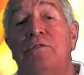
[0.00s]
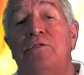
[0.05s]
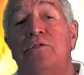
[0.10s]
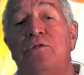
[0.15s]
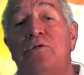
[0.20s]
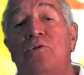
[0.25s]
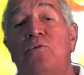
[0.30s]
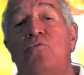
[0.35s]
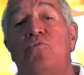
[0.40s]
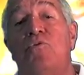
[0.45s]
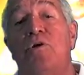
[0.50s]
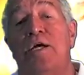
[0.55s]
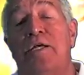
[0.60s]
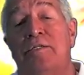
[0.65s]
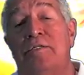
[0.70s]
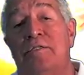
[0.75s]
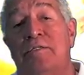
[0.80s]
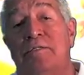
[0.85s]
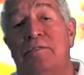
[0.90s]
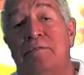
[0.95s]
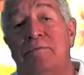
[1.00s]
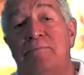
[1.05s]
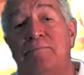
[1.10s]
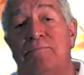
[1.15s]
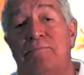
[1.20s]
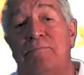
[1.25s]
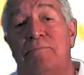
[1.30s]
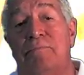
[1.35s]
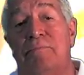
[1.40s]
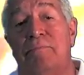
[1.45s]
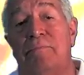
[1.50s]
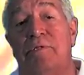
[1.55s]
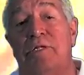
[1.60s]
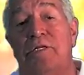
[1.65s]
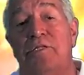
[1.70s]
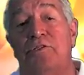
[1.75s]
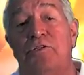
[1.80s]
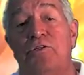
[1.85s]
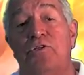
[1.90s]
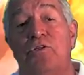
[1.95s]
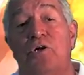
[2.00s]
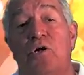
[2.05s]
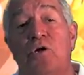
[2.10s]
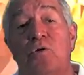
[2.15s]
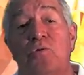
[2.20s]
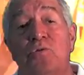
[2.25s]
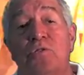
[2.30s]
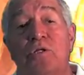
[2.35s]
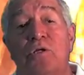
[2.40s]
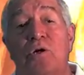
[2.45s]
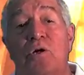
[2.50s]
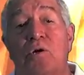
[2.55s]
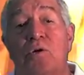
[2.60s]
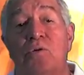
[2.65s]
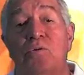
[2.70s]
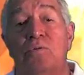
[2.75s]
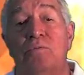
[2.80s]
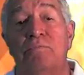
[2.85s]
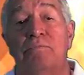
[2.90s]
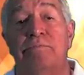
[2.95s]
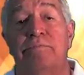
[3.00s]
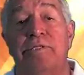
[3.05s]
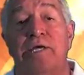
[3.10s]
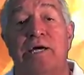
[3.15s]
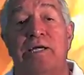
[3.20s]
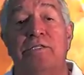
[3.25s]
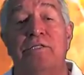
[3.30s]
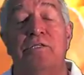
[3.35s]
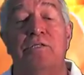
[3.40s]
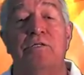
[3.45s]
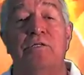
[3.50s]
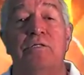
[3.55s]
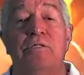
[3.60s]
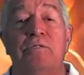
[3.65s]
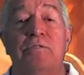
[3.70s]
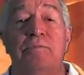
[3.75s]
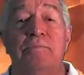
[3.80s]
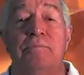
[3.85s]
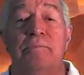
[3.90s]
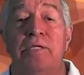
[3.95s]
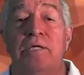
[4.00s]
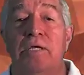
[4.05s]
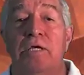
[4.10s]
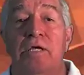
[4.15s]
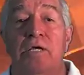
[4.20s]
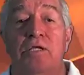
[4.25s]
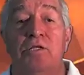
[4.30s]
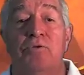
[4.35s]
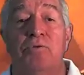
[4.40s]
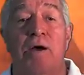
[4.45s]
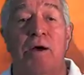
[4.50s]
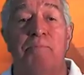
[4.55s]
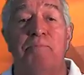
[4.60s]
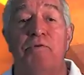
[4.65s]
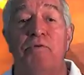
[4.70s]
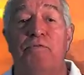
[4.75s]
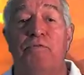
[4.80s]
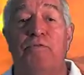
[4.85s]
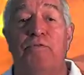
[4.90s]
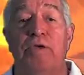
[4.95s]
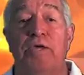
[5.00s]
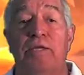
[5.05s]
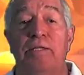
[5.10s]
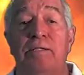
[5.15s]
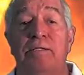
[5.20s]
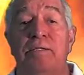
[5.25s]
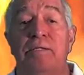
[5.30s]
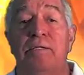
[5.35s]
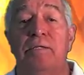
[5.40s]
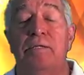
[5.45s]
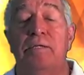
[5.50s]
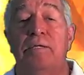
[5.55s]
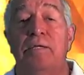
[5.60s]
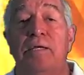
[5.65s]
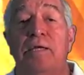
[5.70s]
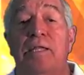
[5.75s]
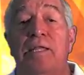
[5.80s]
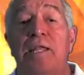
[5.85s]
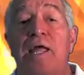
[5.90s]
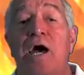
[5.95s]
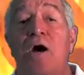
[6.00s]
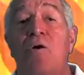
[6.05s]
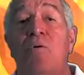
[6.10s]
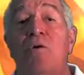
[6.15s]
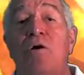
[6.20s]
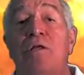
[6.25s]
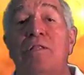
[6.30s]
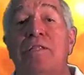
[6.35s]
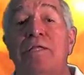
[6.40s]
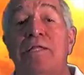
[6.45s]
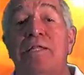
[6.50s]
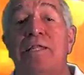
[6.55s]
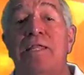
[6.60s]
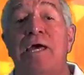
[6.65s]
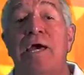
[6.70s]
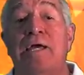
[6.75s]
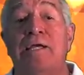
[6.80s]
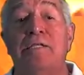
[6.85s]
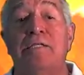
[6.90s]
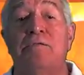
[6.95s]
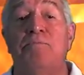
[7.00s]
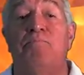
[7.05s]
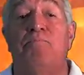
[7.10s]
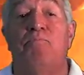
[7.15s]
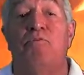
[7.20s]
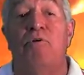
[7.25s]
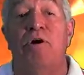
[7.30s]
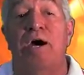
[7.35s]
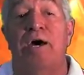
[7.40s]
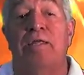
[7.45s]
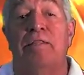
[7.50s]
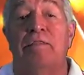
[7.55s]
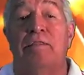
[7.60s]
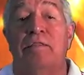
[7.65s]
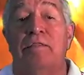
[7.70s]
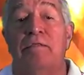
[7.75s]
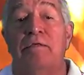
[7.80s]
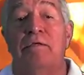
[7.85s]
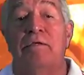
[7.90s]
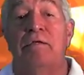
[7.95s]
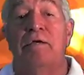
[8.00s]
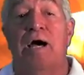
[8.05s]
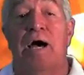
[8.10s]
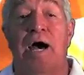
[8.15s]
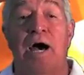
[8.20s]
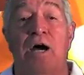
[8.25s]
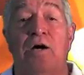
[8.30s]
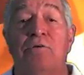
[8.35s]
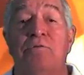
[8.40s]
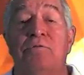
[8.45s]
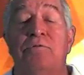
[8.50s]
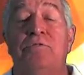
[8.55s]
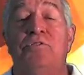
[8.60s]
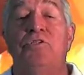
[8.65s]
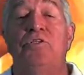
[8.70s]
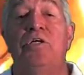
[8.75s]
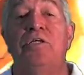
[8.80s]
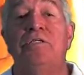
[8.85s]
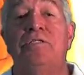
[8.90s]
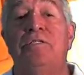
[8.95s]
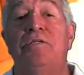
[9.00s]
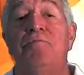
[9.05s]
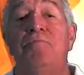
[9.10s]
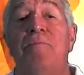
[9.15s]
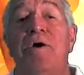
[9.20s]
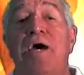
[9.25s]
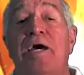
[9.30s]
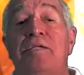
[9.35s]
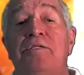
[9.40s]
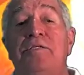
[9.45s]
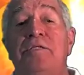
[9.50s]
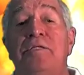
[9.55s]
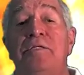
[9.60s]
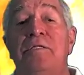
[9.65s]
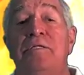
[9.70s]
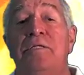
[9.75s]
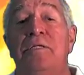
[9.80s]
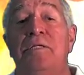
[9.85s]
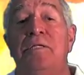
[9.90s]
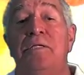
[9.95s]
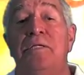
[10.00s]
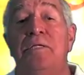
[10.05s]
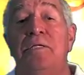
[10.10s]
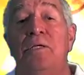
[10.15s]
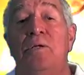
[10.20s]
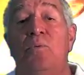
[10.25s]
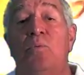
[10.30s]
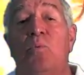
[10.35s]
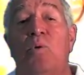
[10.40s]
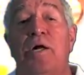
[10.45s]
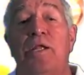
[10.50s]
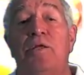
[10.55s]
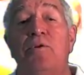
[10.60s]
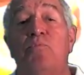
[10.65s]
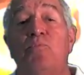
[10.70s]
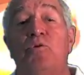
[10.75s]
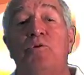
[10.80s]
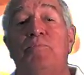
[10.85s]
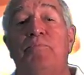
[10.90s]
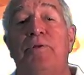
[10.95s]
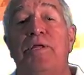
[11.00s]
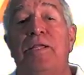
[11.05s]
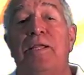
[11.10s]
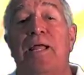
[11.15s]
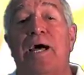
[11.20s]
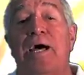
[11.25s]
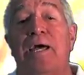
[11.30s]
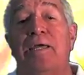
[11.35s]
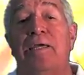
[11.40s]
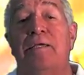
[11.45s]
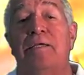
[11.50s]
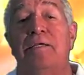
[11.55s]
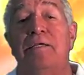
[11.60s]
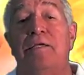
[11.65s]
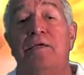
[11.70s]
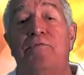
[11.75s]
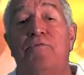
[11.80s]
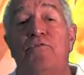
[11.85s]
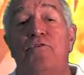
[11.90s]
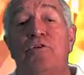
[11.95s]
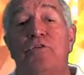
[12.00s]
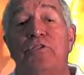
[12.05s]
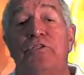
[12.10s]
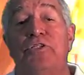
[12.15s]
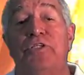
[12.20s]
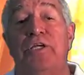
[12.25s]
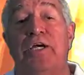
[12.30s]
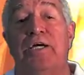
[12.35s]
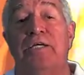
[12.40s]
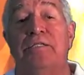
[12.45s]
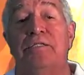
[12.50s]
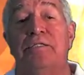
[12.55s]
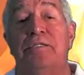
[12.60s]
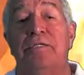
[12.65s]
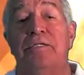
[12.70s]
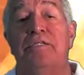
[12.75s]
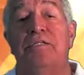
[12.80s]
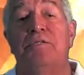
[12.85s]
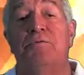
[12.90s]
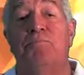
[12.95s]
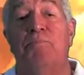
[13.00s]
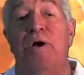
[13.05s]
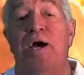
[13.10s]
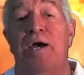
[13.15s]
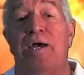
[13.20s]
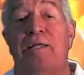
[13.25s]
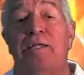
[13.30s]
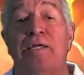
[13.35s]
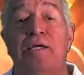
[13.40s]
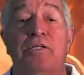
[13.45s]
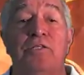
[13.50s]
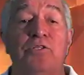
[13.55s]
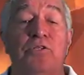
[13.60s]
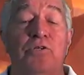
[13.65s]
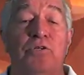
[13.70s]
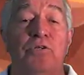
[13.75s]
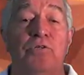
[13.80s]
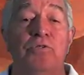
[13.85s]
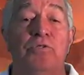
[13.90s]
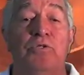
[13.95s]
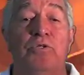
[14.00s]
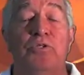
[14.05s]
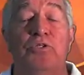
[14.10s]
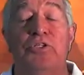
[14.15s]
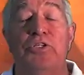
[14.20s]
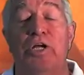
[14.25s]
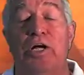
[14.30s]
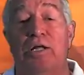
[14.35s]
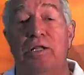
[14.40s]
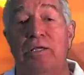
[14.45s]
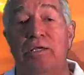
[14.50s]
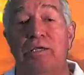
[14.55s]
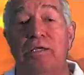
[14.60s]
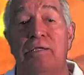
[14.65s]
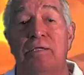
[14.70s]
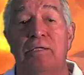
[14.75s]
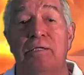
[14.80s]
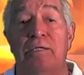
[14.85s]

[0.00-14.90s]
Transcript: to rest. Let your toes go. That's good. Drop your feet. And now on the next breath out, just imagine what it would be like if your chest and spine had turned to jelly